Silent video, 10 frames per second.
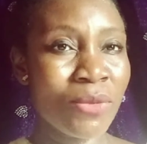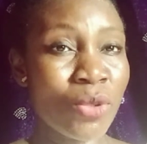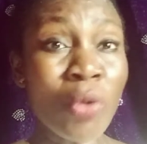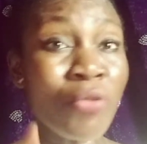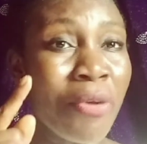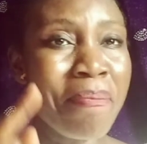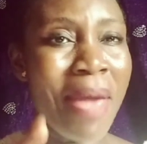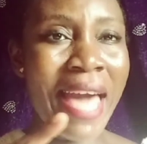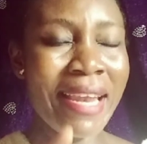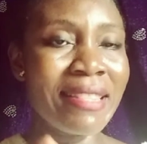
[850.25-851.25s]
Don't
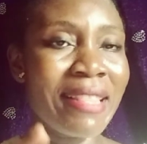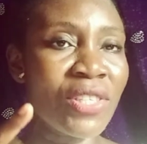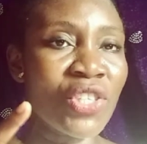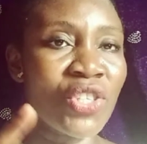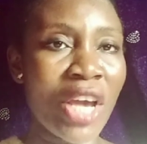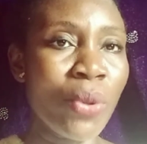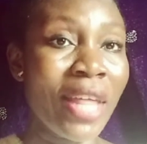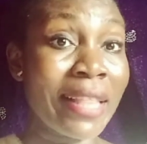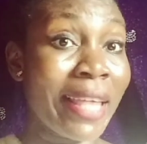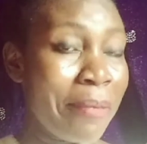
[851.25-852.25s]
remain in that circle
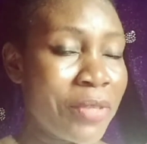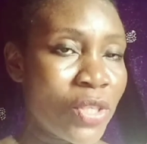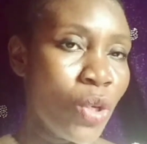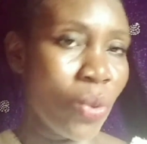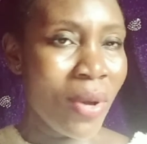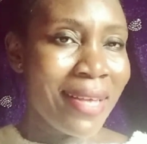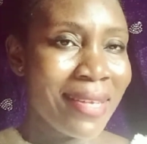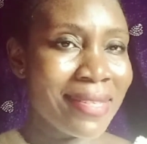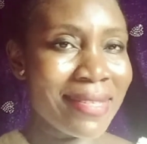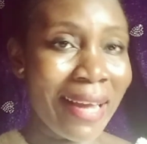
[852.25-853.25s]
that keeps you
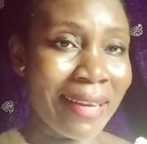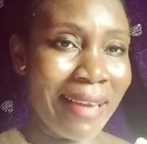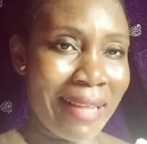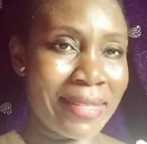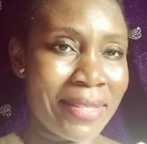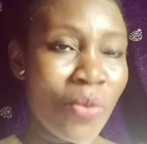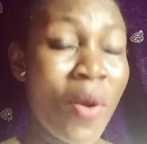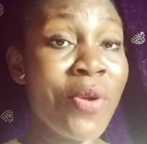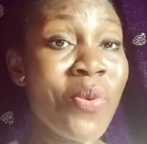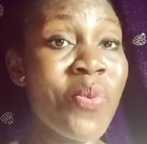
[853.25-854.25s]
stagnant, the
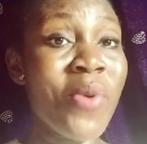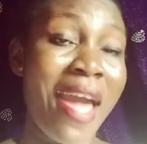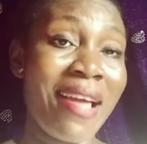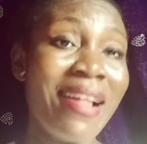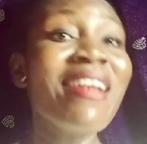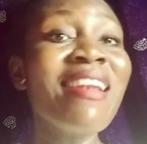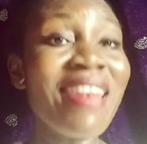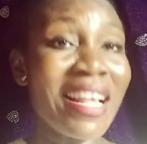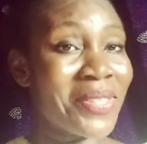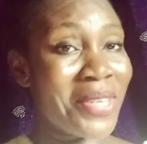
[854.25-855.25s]
way you were
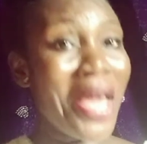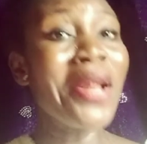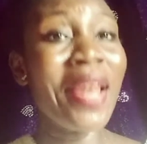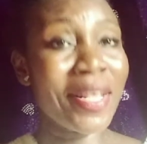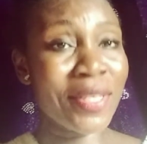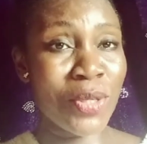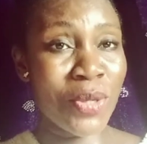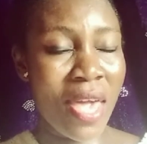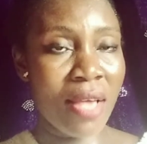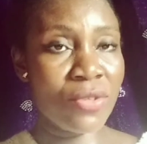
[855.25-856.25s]
last year, last 2
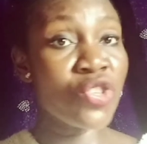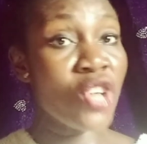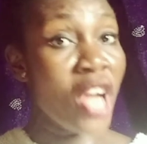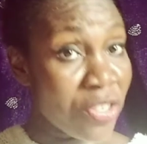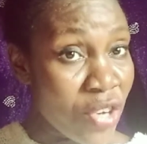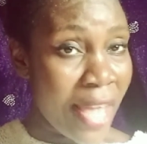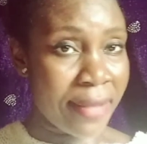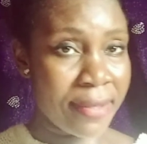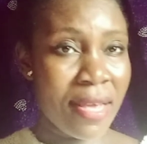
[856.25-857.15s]
years. Change it.